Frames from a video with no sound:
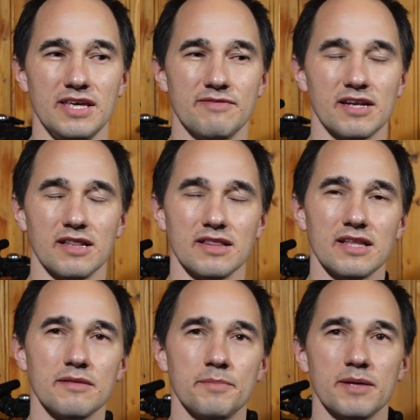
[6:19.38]
even a
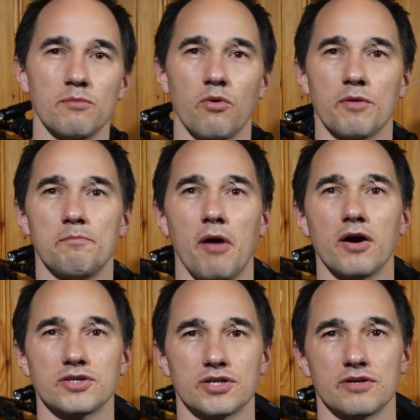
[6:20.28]
little bit more
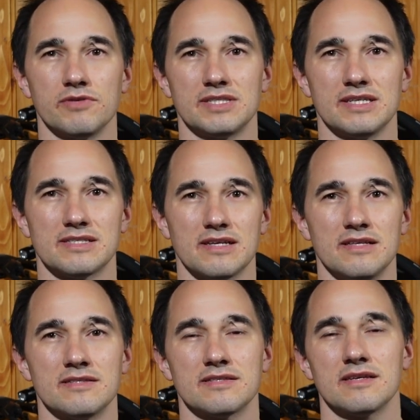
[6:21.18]
puncture
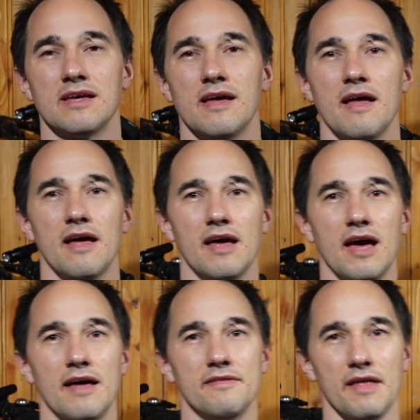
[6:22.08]
resistance
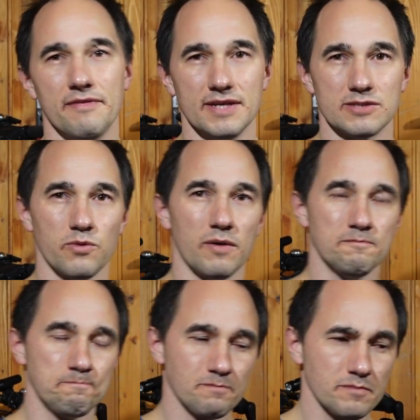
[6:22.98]
than this one.